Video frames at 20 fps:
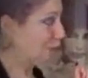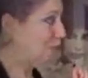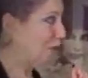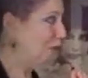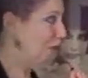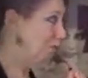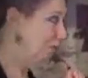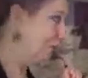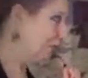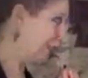be
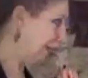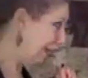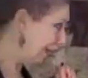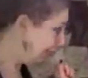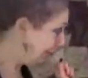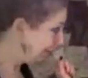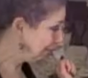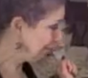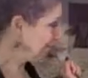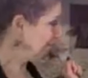normal
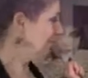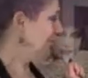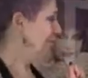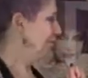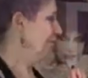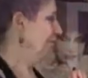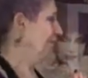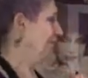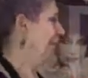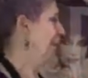again.
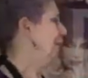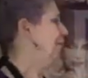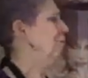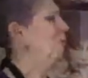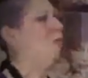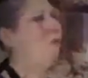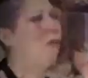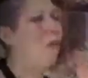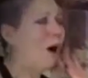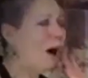I don't
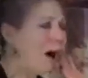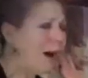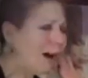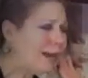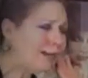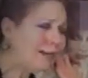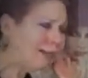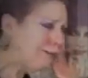know why